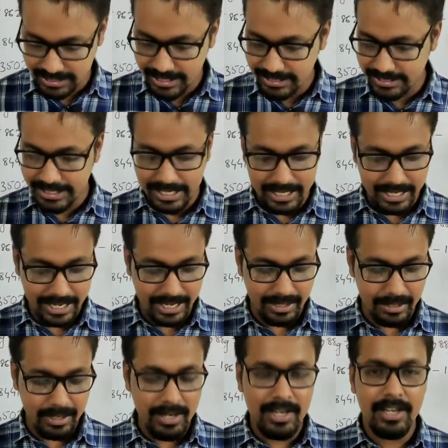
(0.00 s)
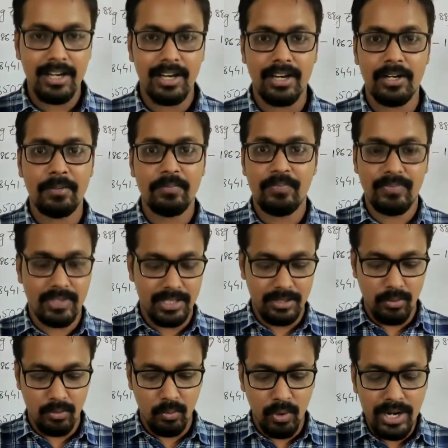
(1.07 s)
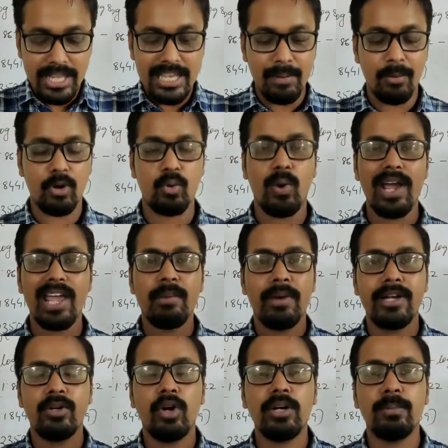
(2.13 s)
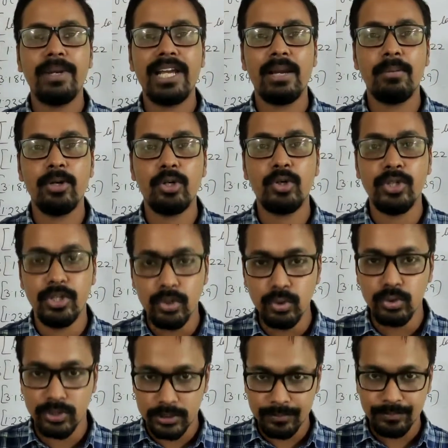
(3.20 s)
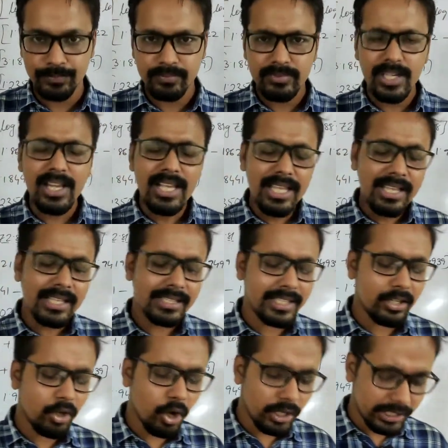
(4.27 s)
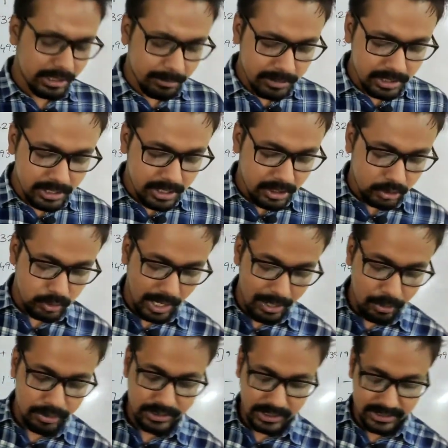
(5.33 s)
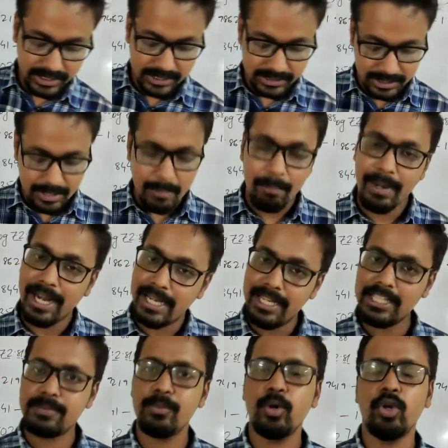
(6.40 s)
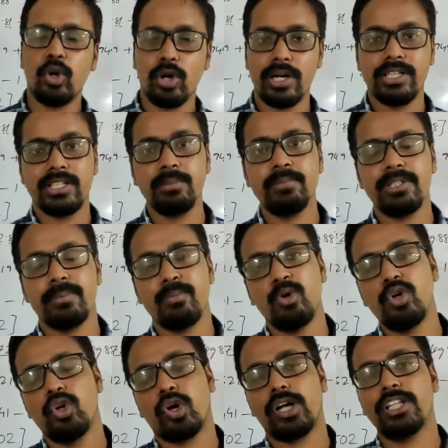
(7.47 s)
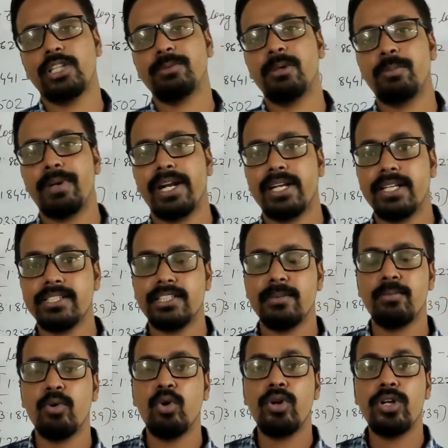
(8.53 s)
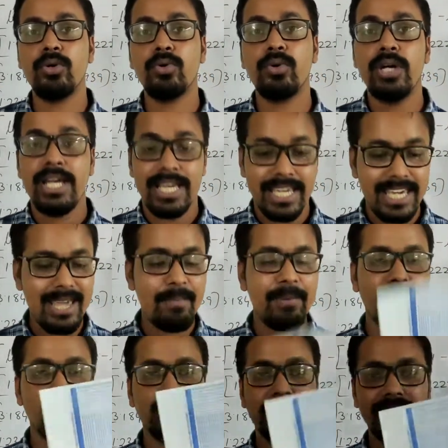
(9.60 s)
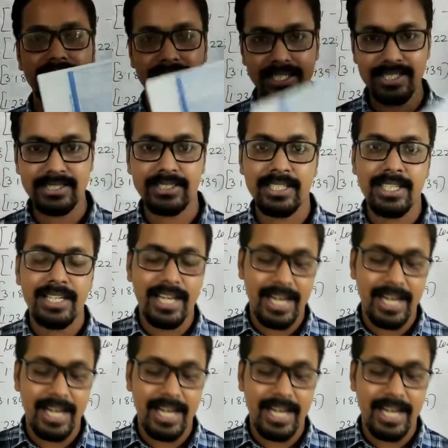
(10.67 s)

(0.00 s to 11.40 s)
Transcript: sit there and worry about why am I not being able to use the log table. So I would suggest practice more logarithm. The more logarithm you practice, the more you keep using this,